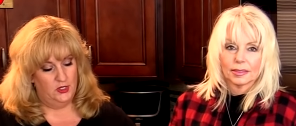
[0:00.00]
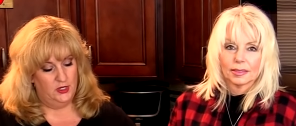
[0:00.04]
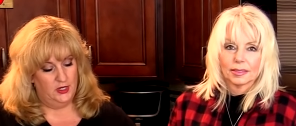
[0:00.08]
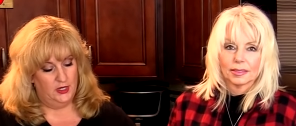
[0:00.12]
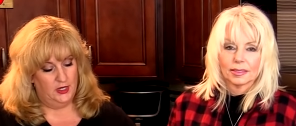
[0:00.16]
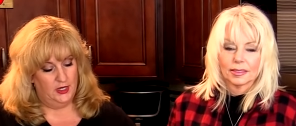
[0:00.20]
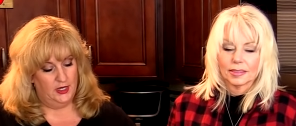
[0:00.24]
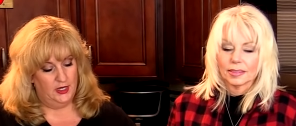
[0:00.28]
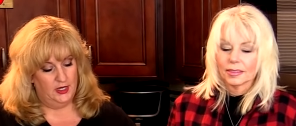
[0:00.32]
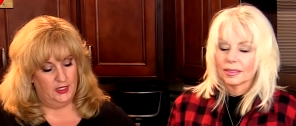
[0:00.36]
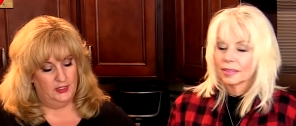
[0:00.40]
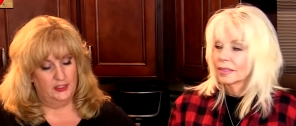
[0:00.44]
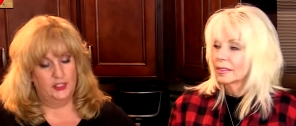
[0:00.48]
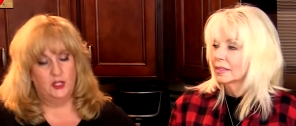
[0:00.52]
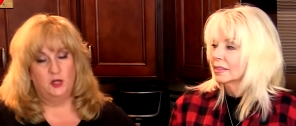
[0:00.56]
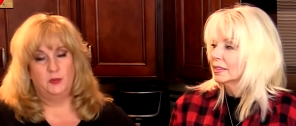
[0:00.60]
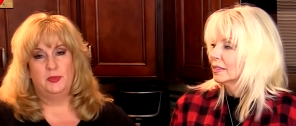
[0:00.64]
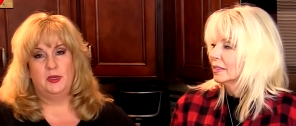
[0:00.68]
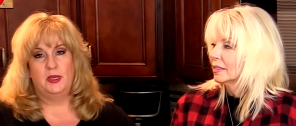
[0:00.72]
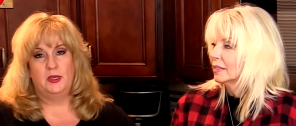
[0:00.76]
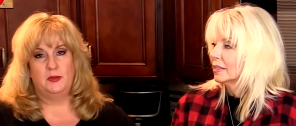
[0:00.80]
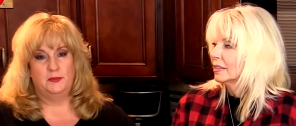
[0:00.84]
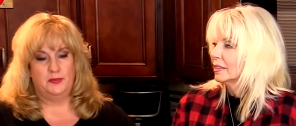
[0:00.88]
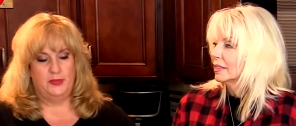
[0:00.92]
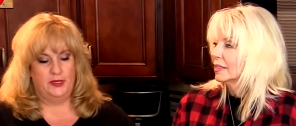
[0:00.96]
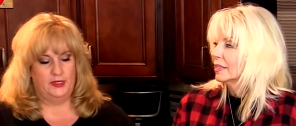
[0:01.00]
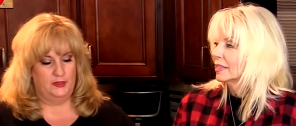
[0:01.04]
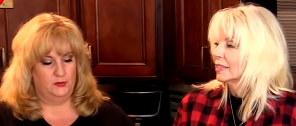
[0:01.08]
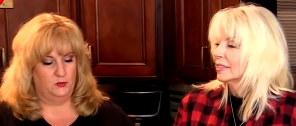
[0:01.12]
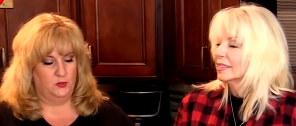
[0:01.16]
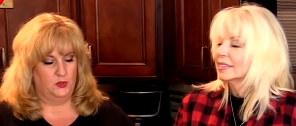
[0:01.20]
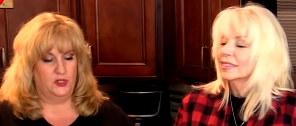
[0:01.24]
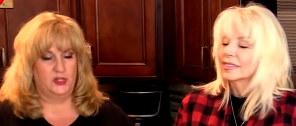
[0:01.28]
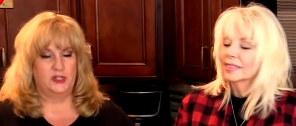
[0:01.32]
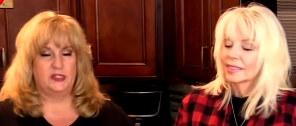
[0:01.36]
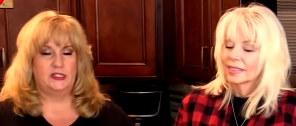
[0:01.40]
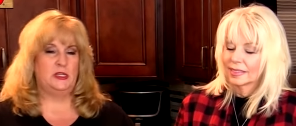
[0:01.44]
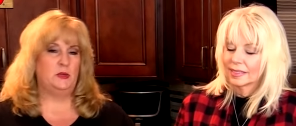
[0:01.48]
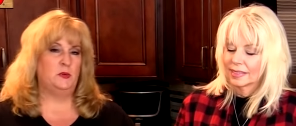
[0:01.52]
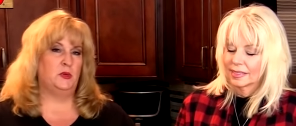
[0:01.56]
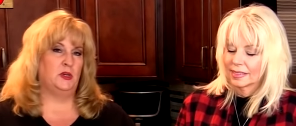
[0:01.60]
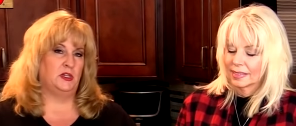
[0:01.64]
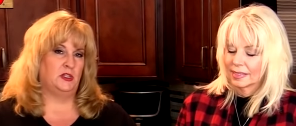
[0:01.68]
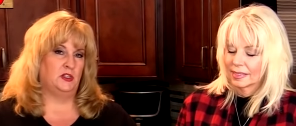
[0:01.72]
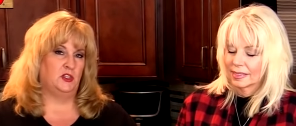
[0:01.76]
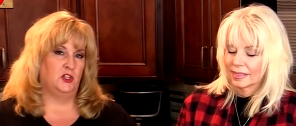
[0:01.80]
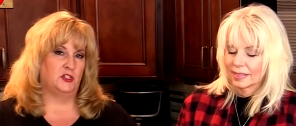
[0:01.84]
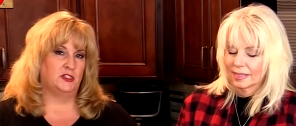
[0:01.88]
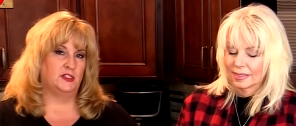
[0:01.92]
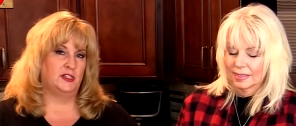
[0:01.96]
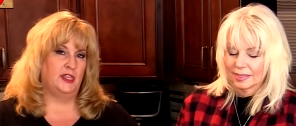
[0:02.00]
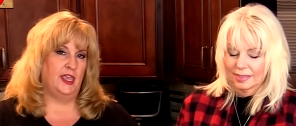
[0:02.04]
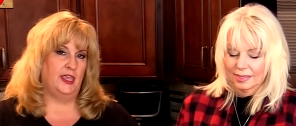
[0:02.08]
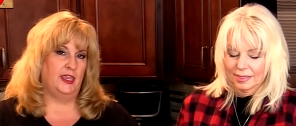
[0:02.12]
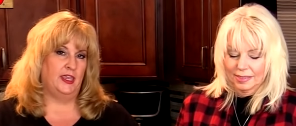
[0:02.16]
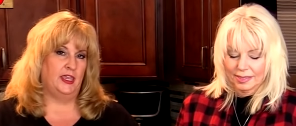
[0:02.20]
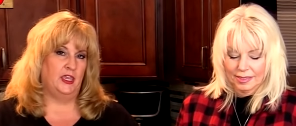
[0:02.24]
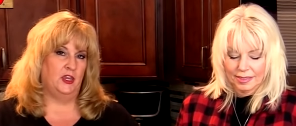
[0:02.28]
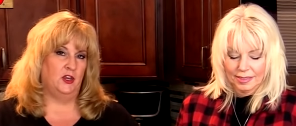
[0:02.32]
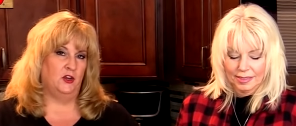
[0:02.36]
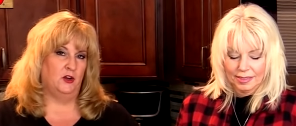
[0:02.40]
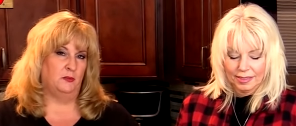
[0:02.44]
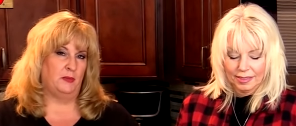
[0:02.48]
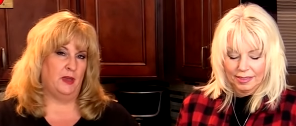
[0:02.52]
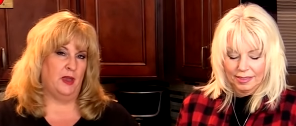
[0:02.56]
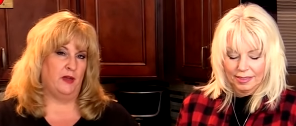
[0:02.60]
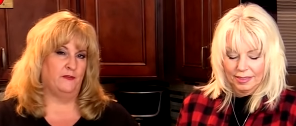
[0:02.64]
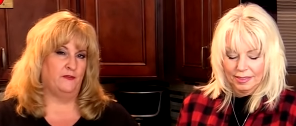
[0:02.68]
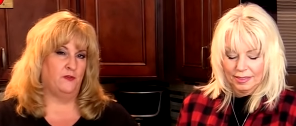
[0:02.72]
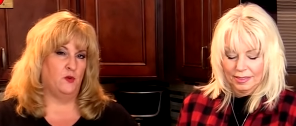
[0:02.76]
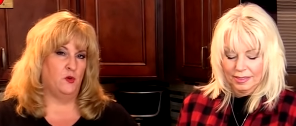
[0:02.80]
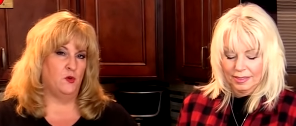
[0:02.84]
Speaker 1: uh, a little bit. But we're going to see what it looks like here about